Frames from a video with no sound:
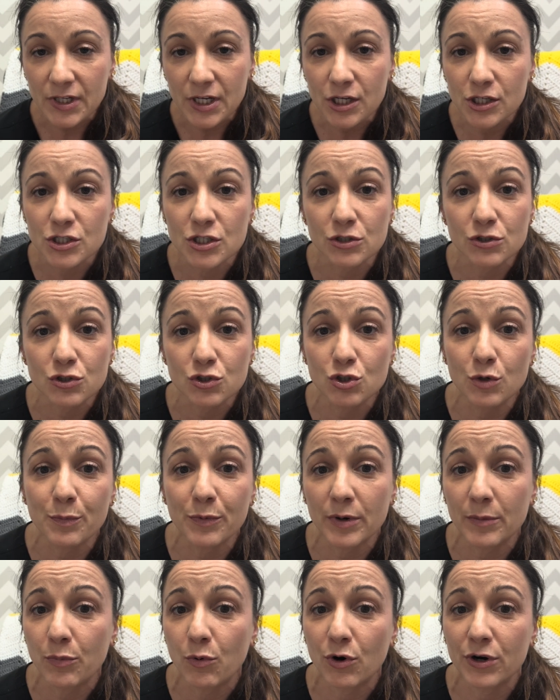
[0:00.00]
So super
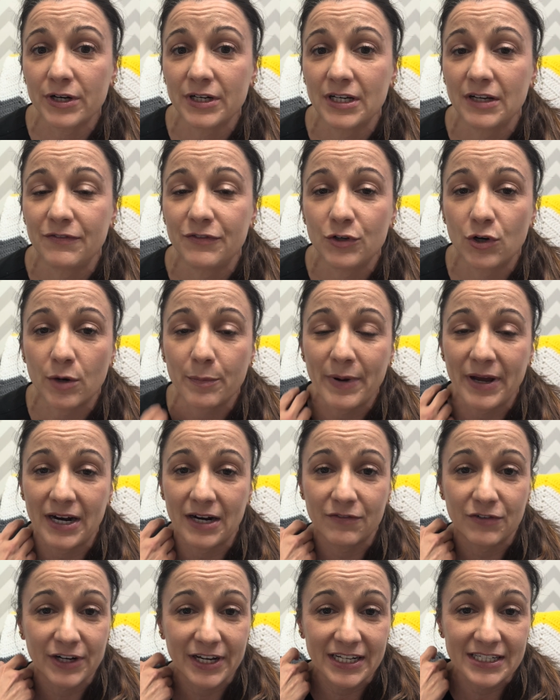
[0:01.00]
important if your pet
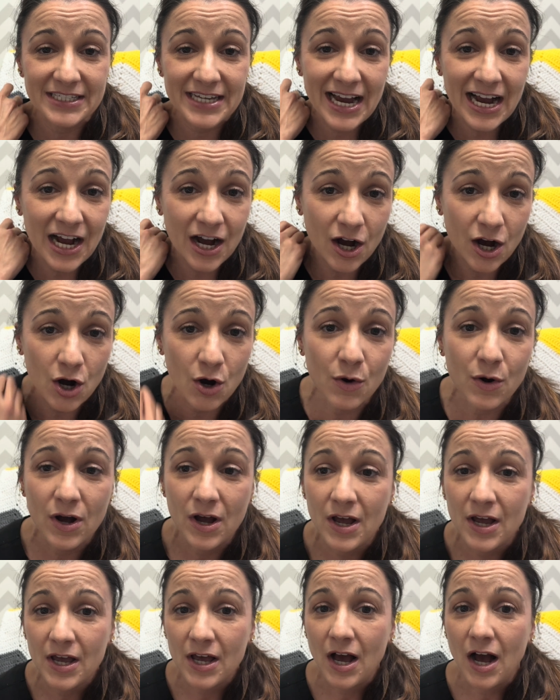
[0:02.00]
ever gets out.
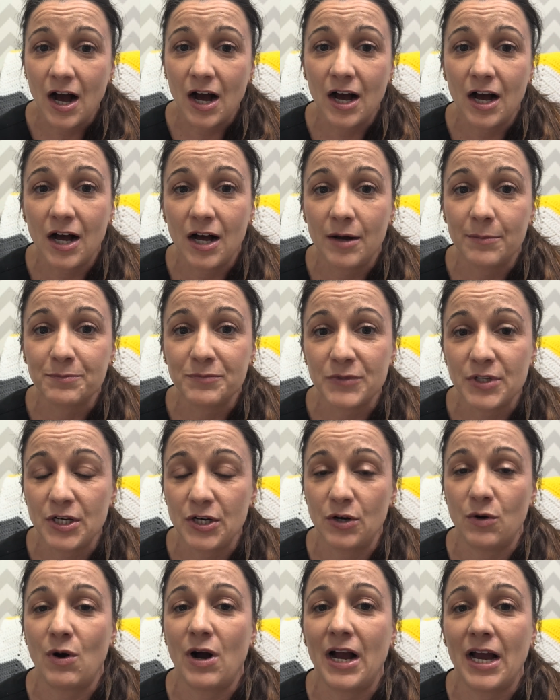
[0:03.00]

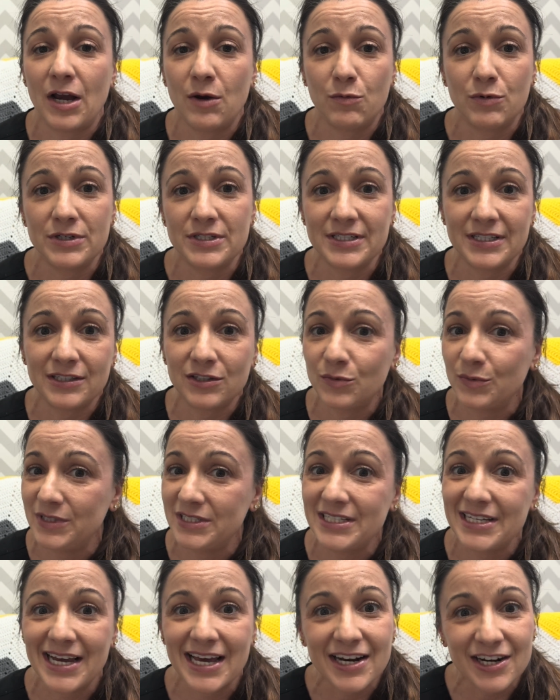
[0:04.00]
I was in
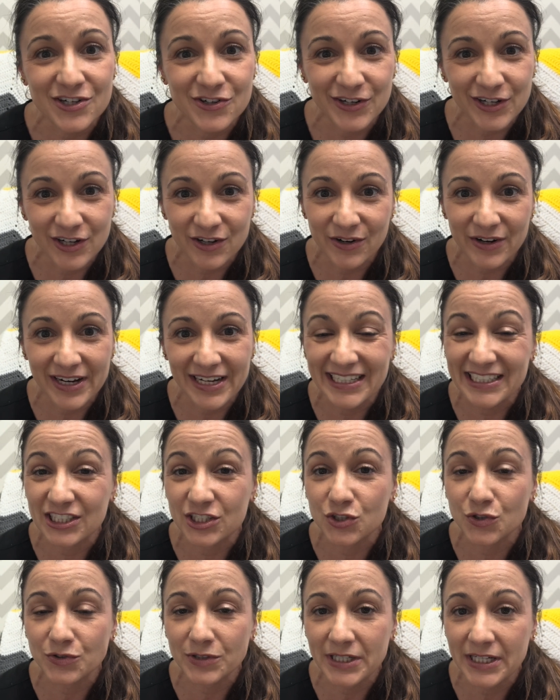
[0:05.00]
Louisiana during Hurricane
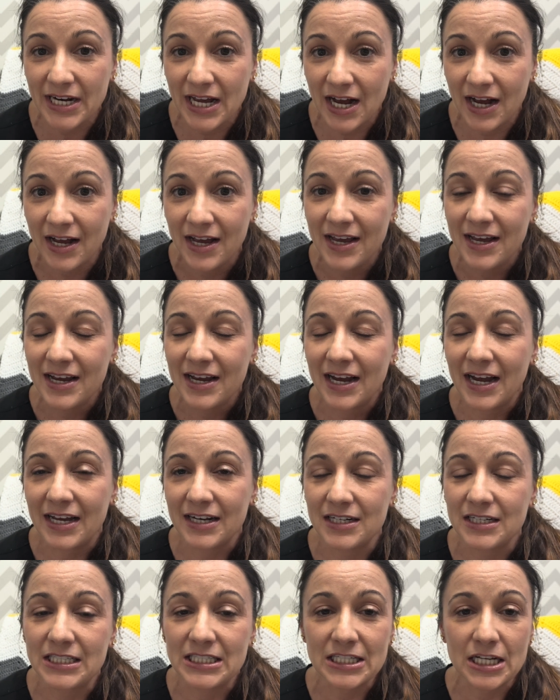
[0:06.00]
Katrina,
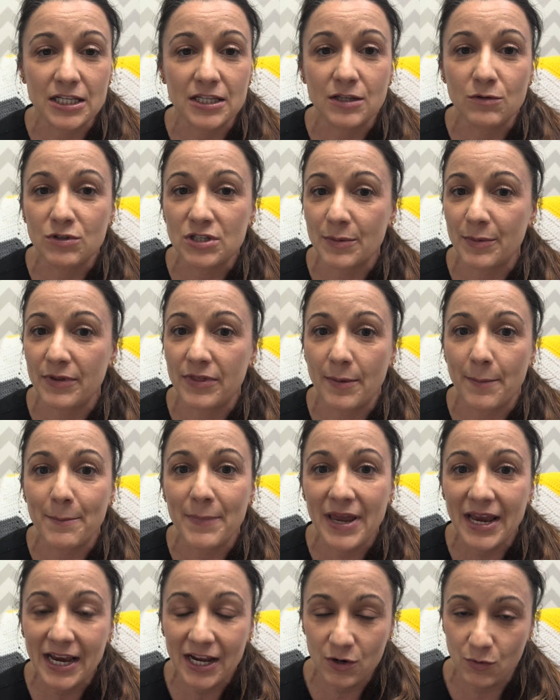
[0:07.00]
and some of the
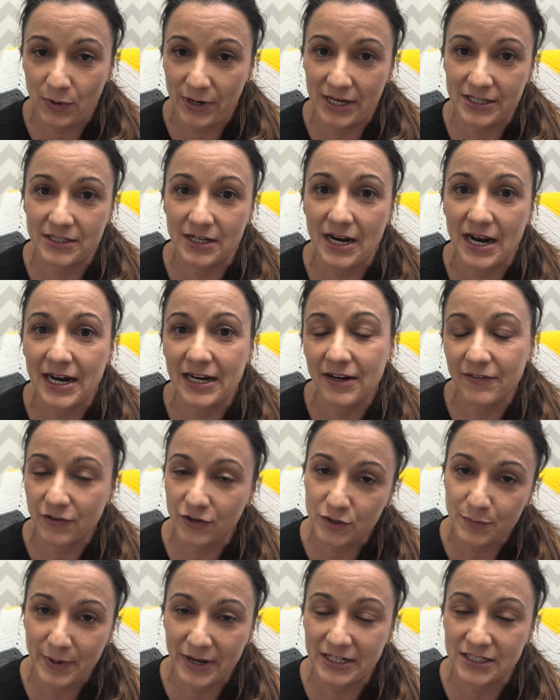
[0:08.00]
main ways that any of
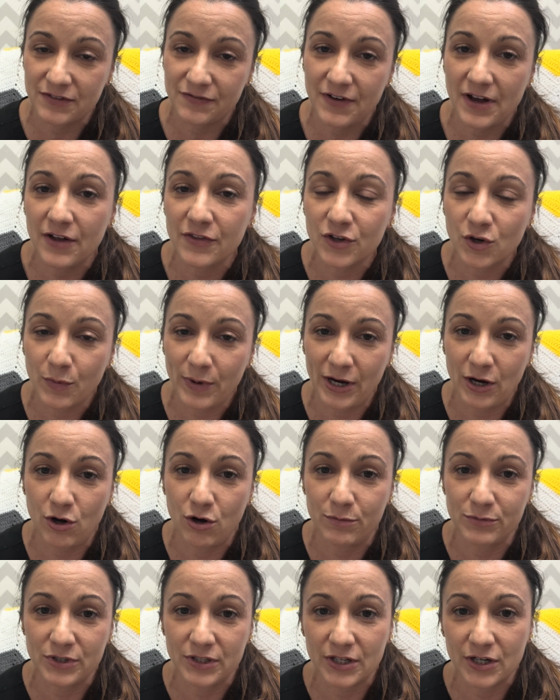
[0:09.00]
those pets found their way
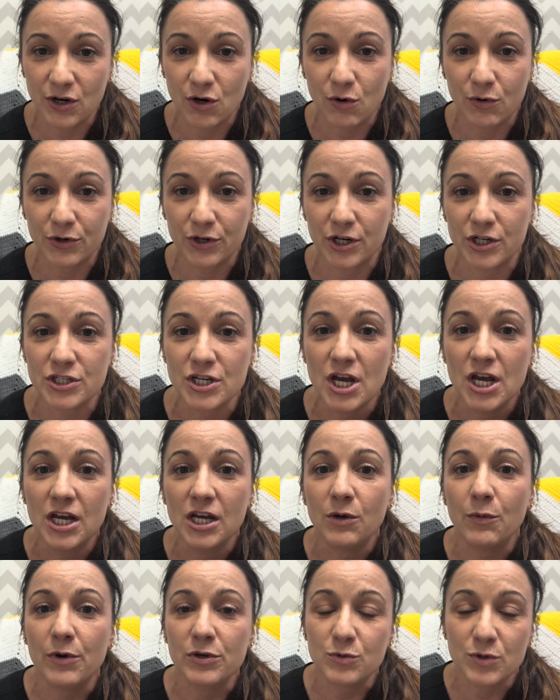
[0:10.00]
home to their owners
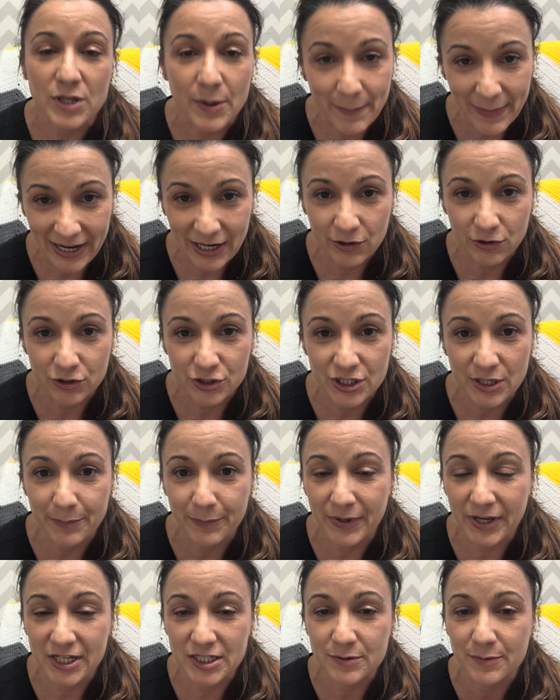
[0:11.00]
was with a microchip,
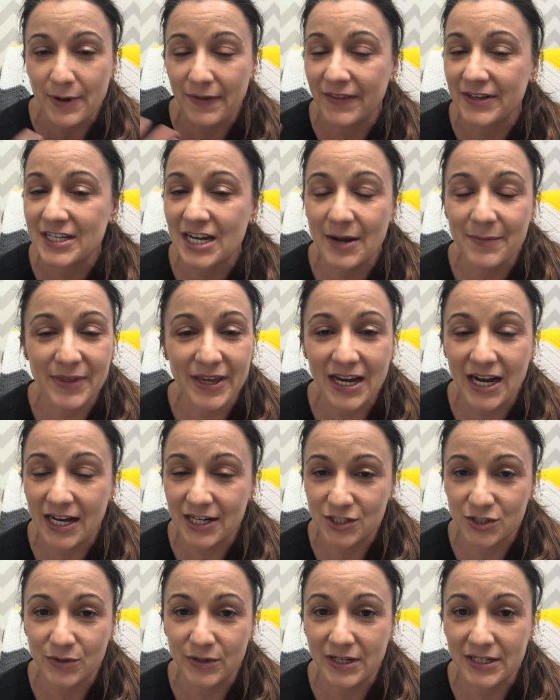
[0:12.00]
because by the time they
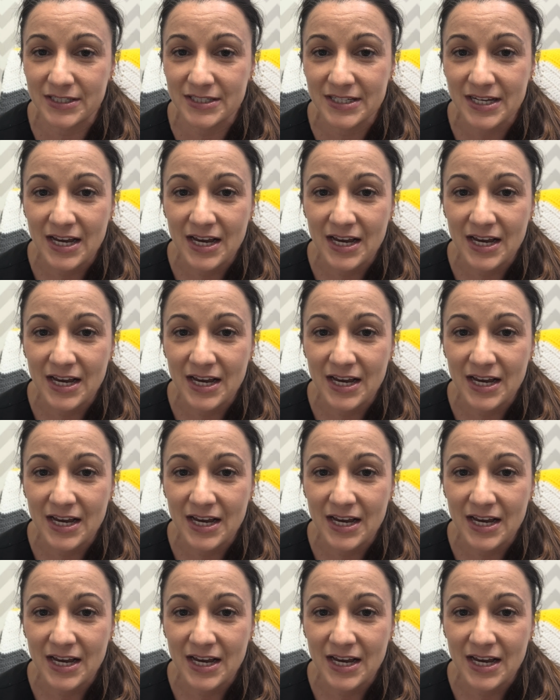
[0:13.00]
got to us,